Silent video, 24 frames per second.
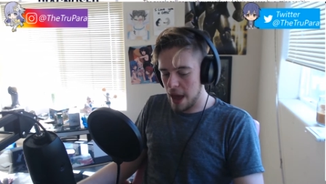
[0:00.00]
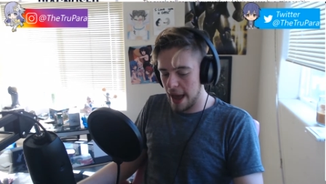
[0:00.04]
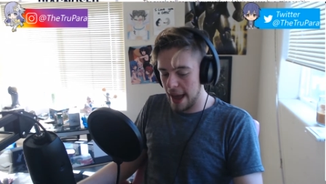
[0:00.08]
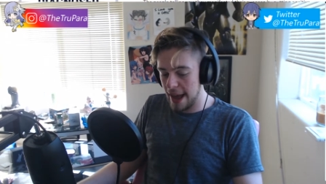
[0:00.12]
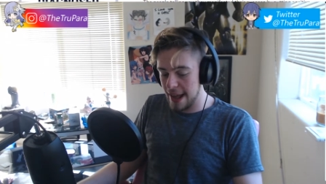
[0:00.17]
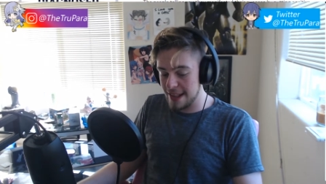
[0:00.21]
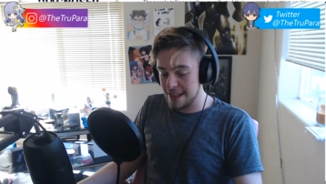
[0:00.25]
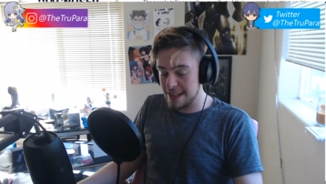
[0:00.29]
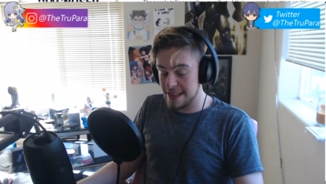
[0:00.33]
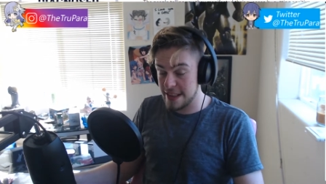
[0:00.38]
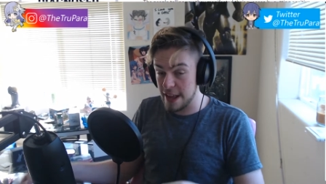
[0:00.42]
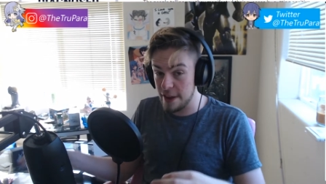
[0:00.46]

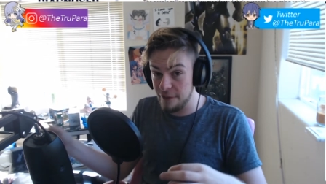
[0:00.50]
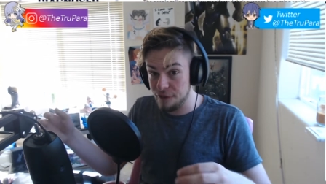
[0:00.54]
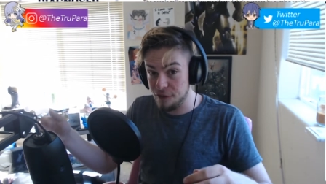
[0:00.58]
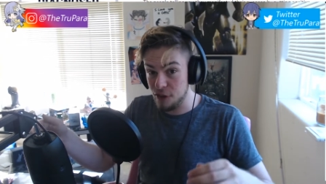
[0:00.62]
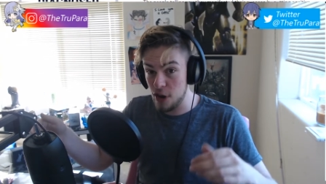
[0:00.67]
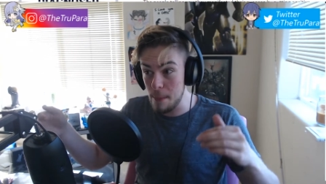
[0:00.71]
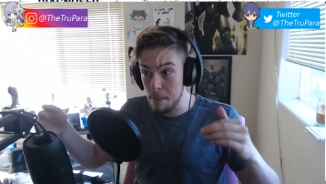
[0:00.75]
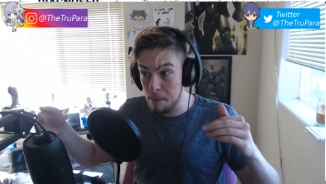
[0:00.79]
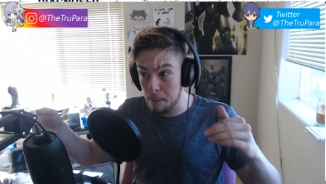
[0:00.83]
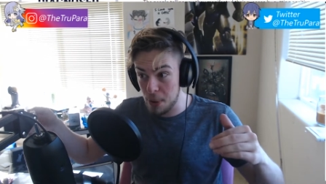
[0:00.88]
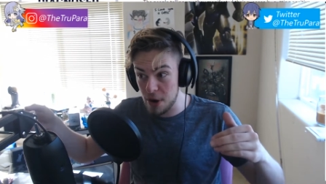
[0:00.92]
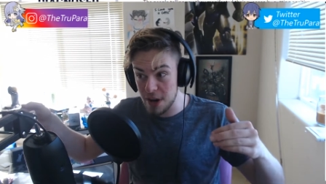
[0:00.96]
a
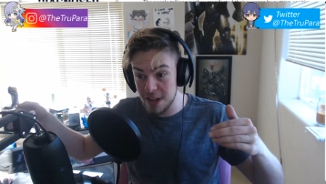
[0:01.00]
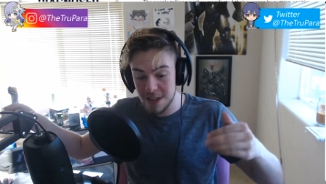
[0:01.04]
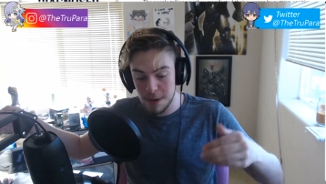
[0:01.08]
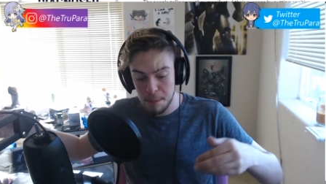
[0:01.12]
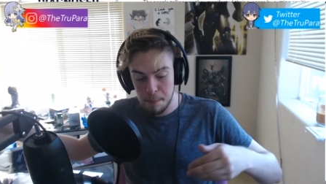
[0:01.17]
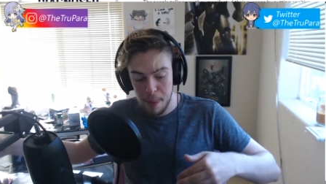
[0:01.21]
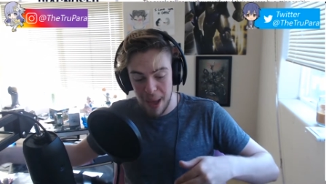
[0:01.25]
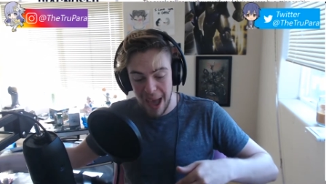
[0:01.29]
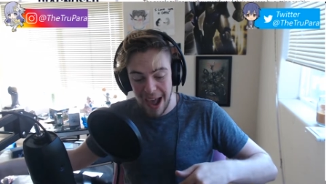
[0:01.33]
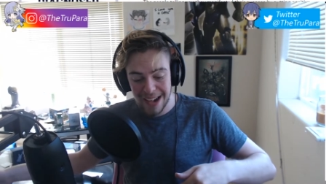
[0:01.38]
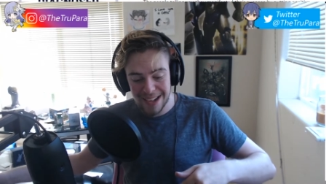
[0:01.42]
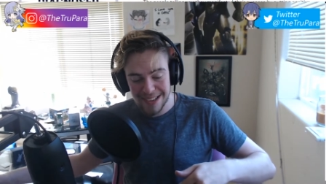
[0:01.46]
different
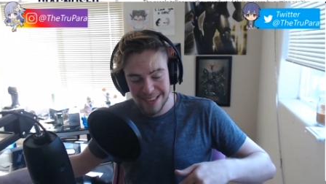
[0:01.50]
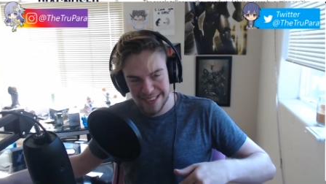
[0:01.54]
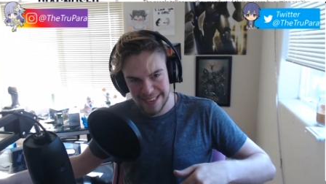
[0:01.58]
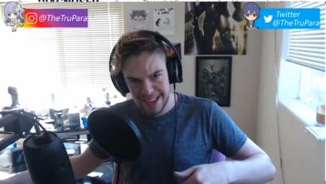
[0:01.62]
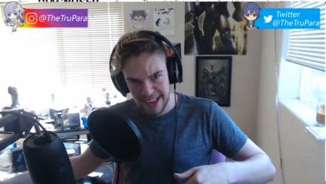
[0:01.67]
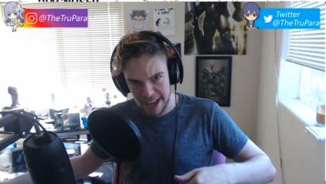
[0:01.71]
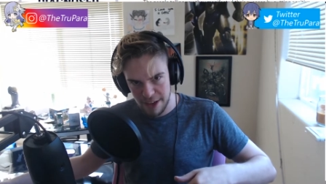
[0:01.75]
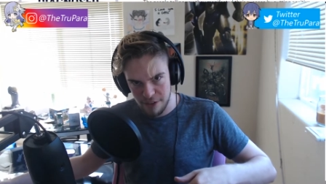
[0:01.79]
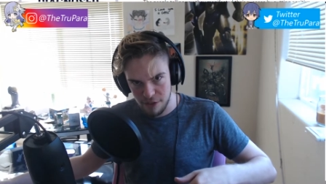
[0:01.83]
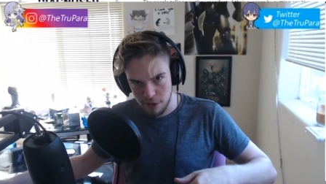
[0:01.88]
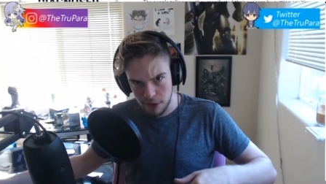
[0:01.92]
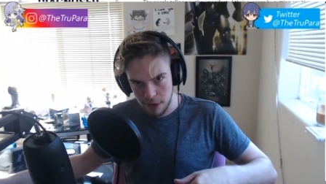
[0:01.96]

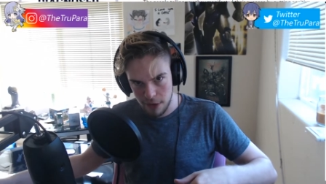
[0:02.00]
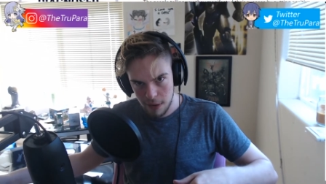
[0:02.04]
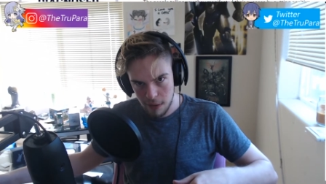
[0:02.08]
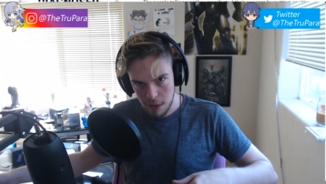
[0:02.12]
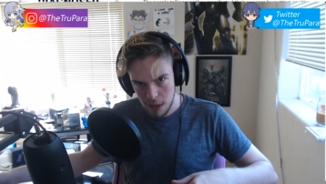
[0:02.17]
perspective,